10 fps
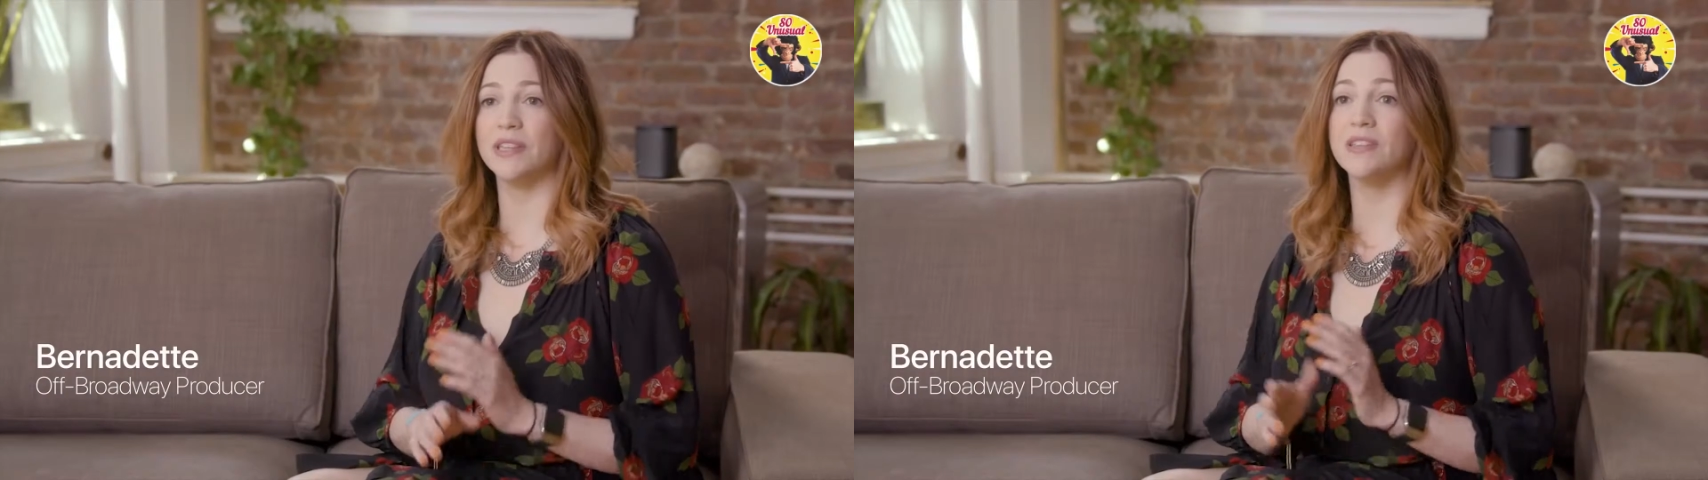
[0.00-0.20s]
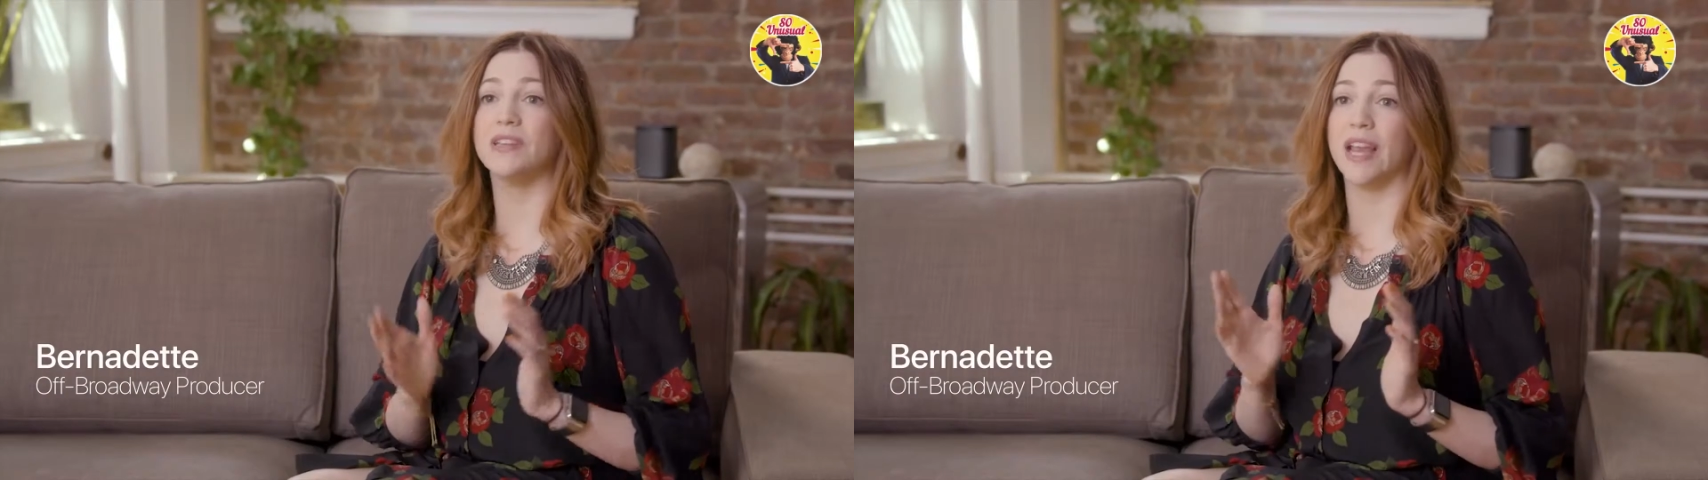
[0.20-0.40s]

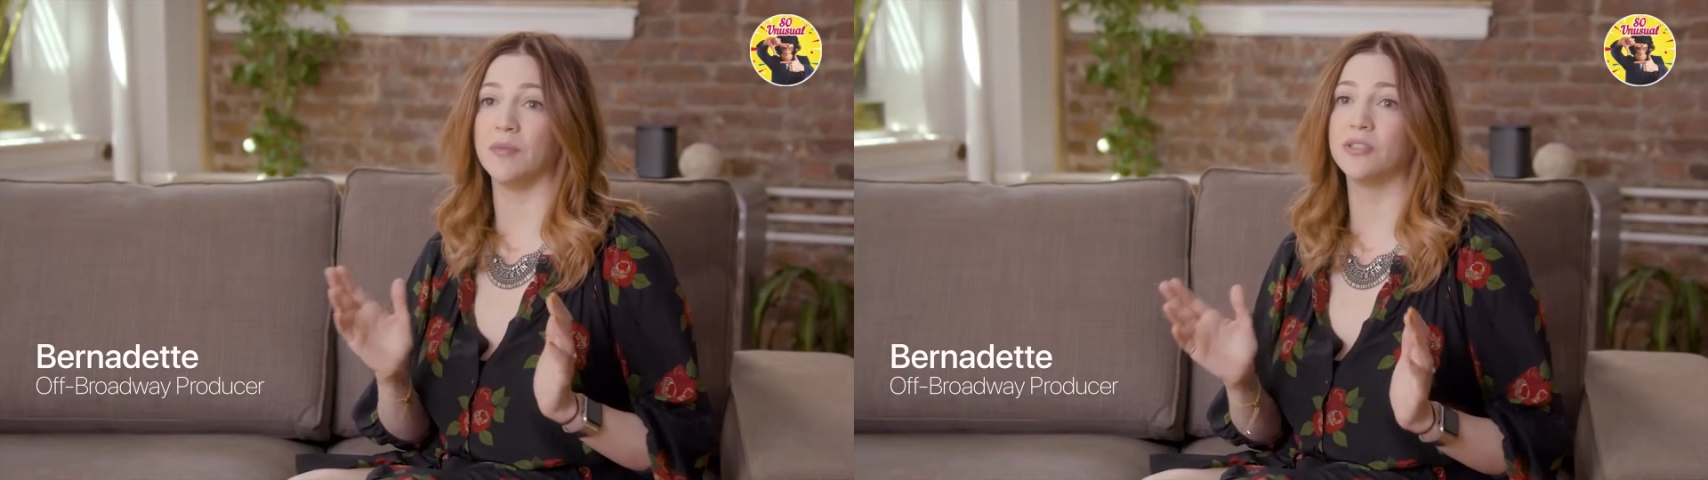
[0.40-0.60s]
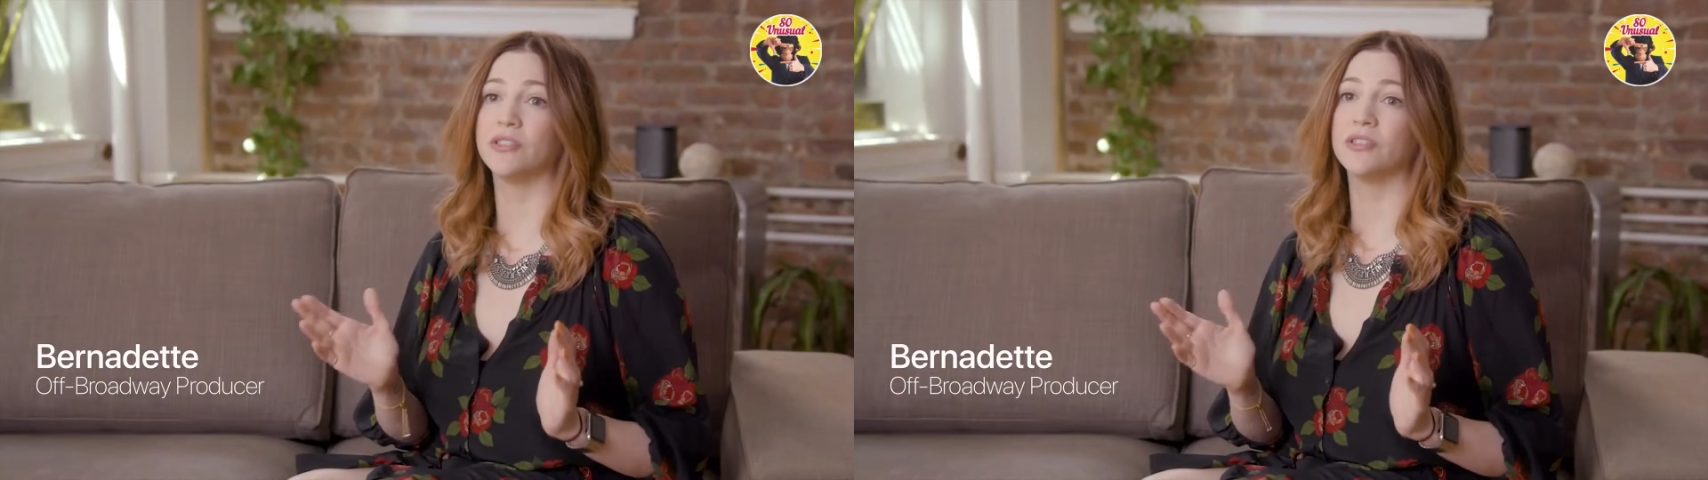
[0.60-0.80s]
been
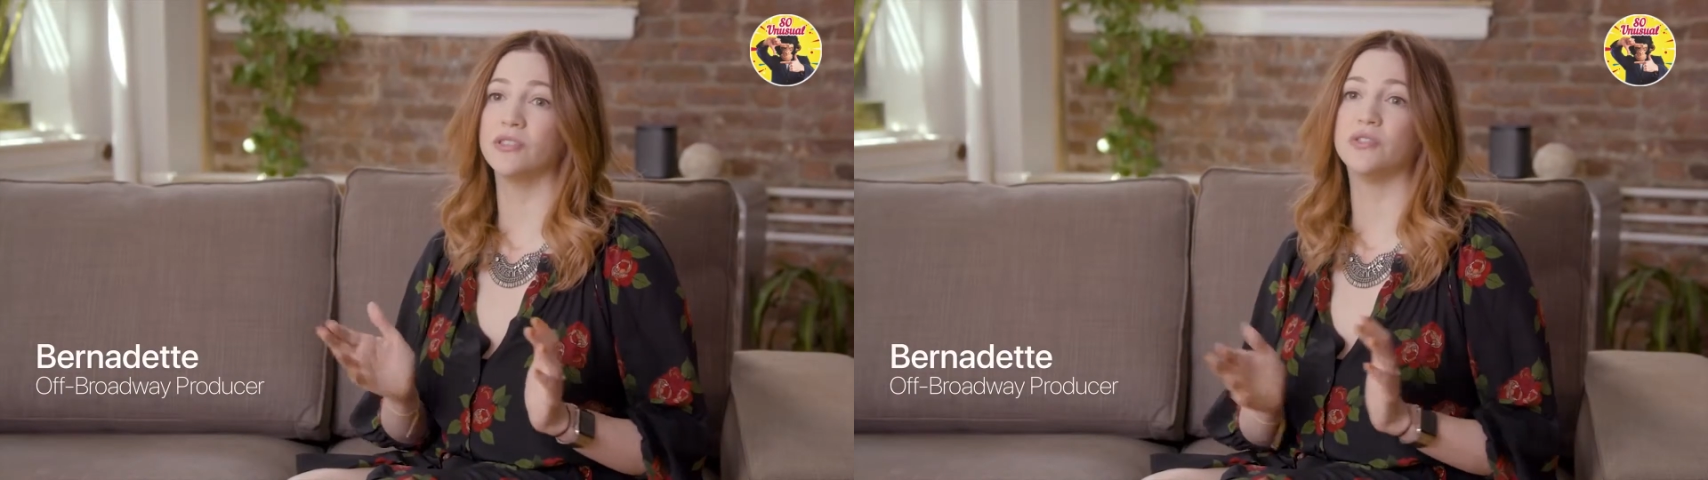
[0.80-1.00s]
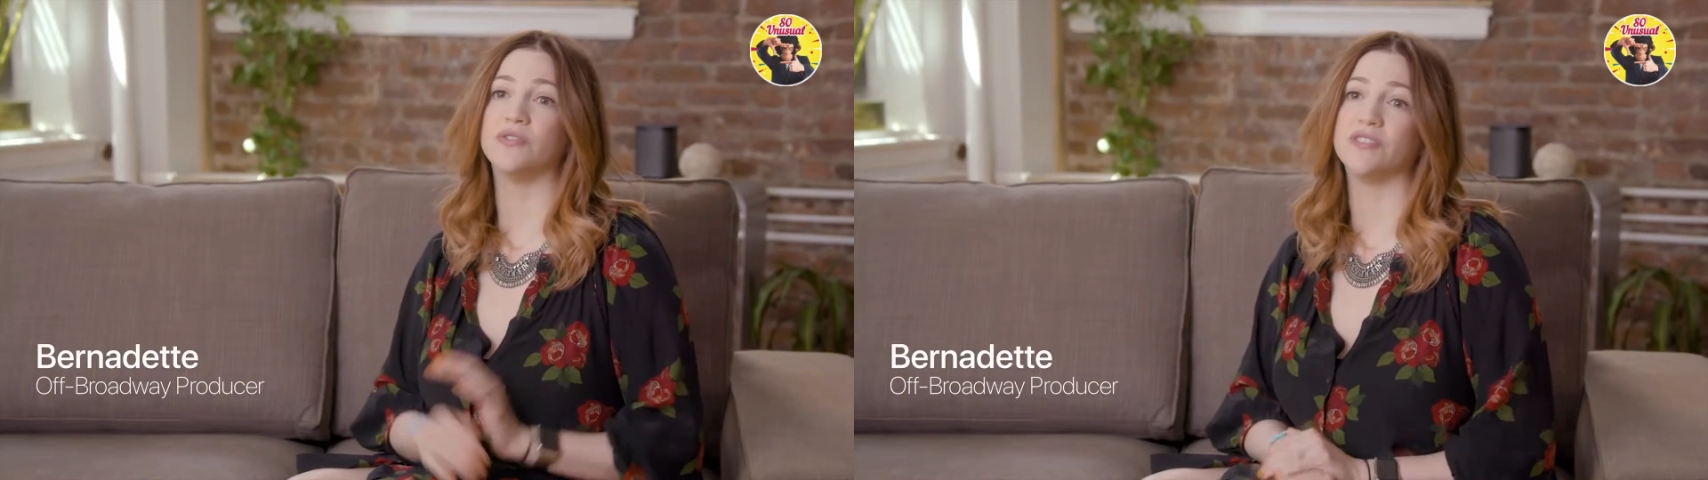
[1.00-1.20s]
able to
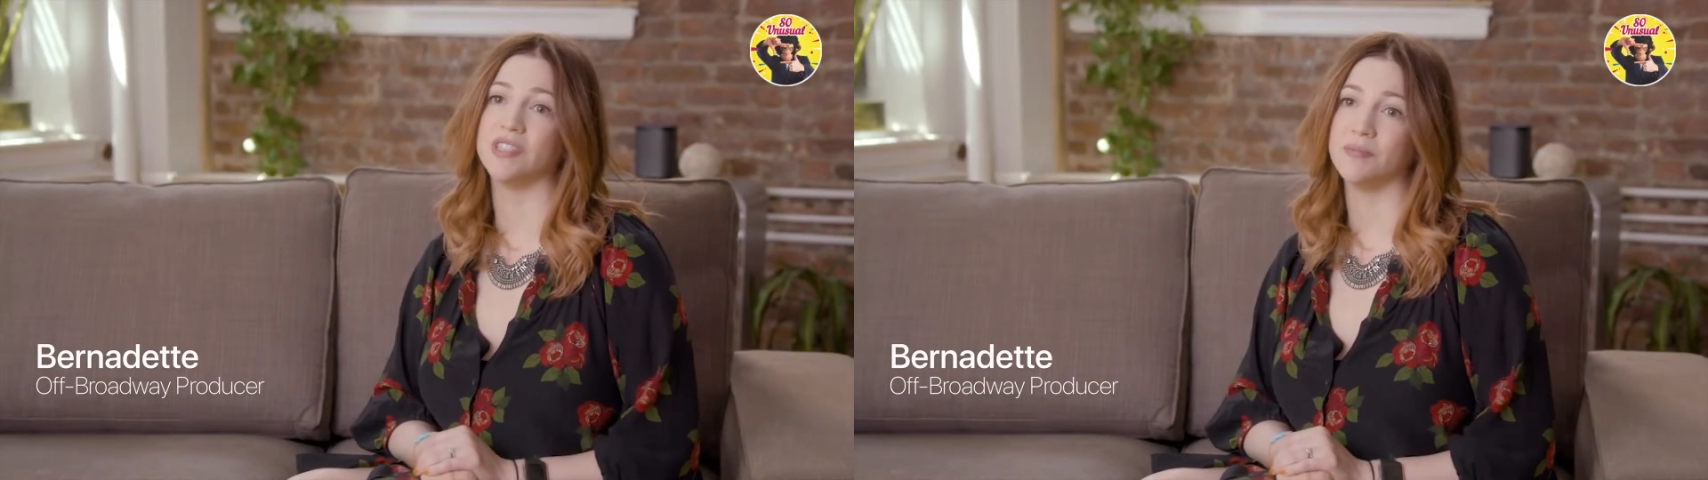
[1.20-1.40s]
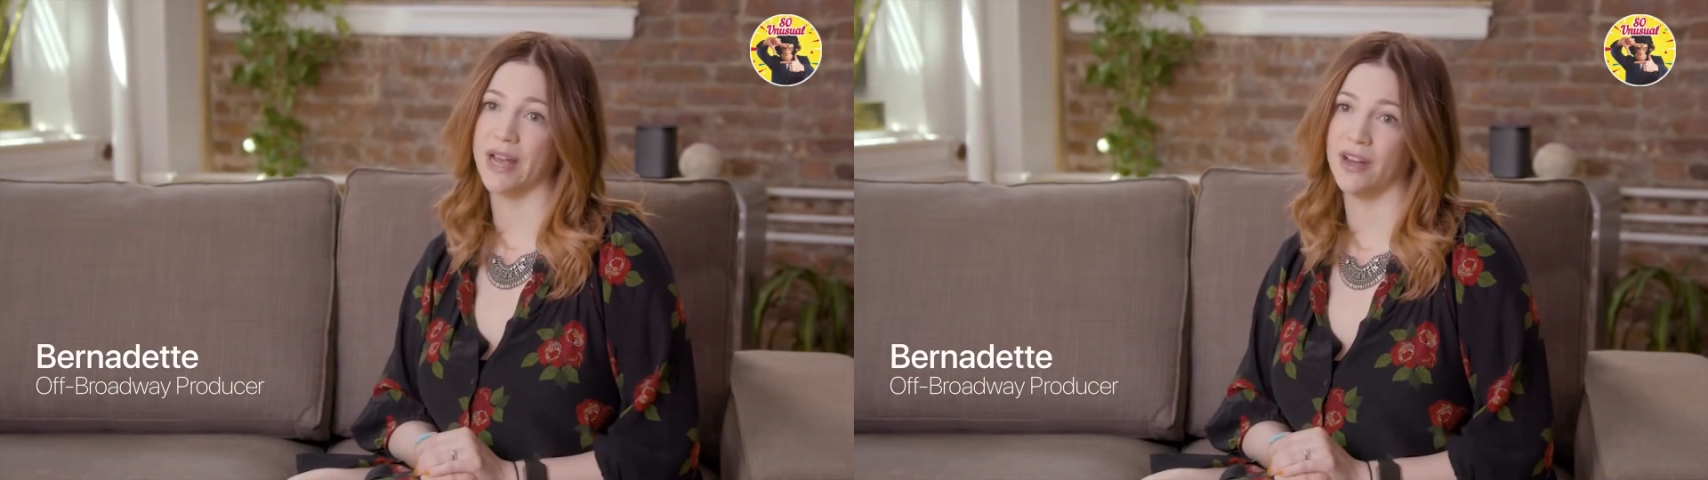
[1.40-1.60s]
lose
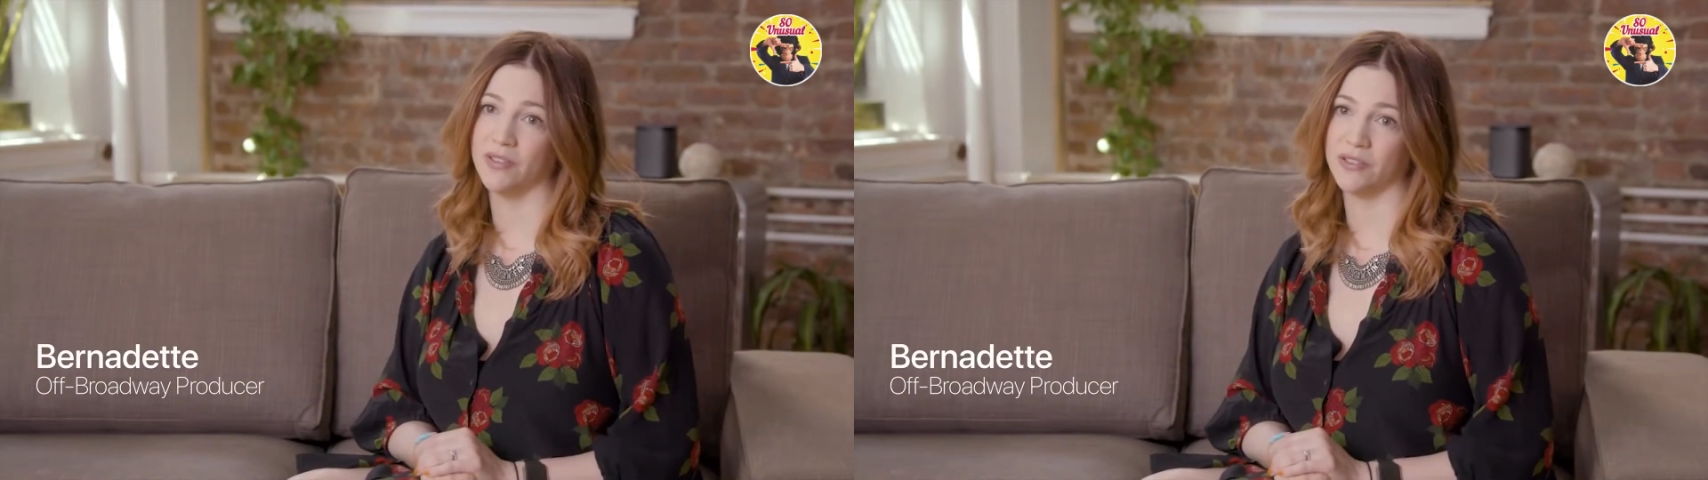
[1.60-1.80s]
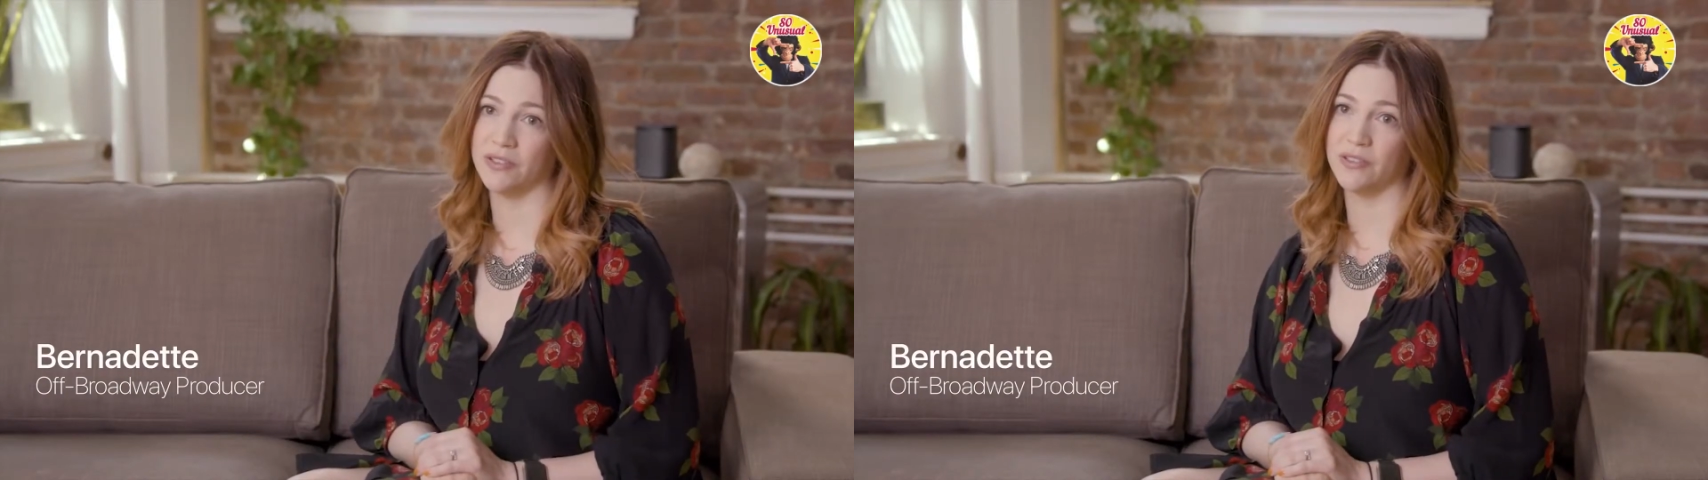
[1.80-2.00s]
15
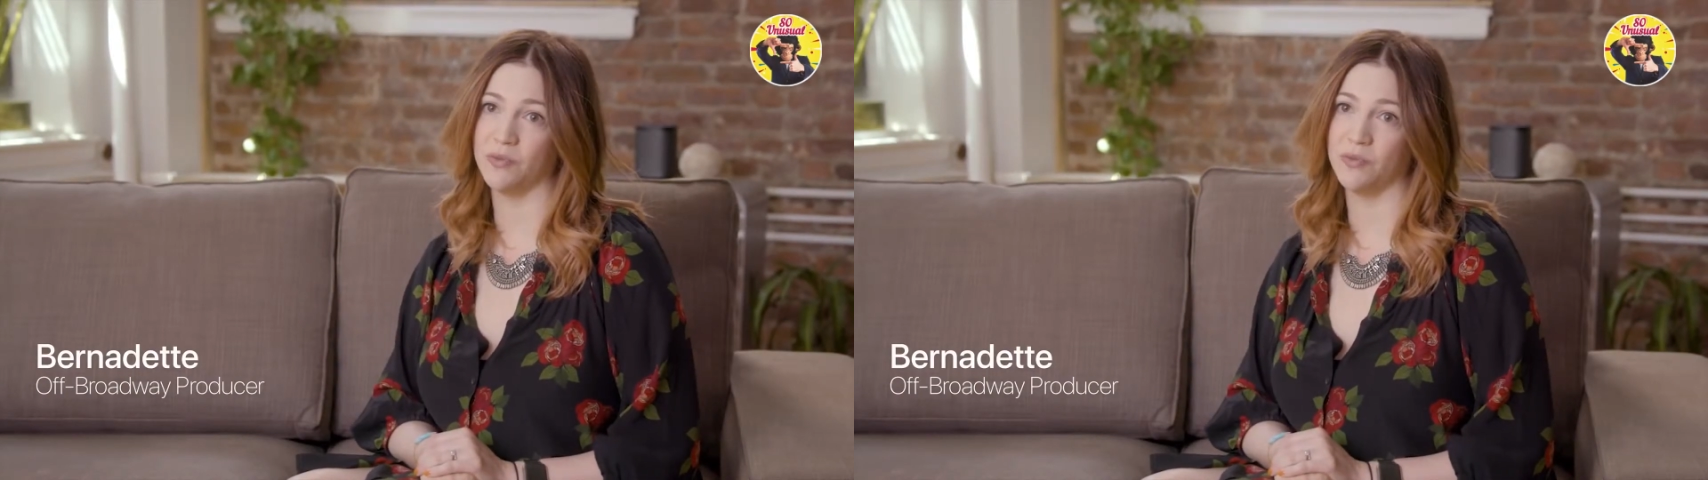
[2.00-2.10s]
pounds